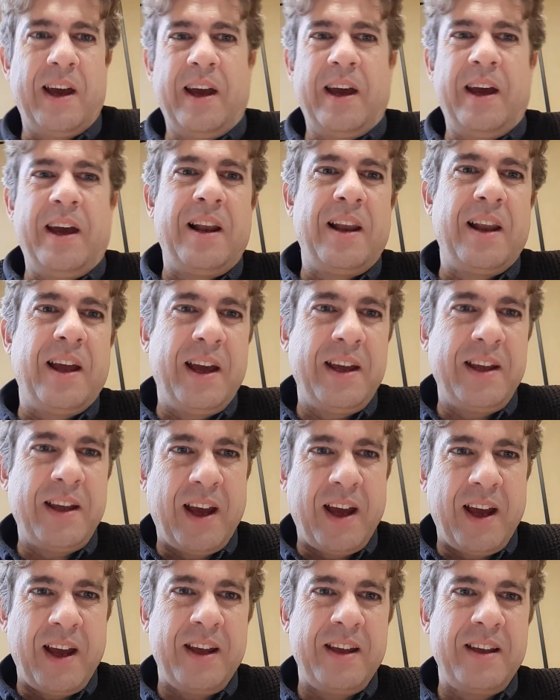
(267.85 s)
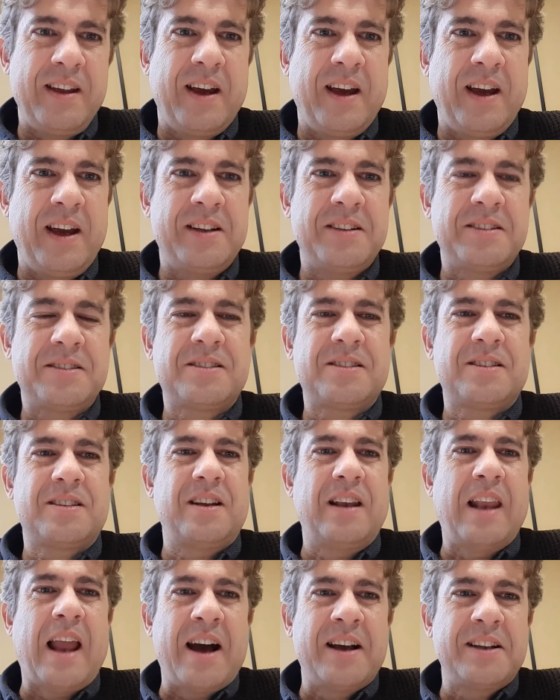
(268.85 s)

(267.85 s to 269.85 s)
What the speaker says: LAS,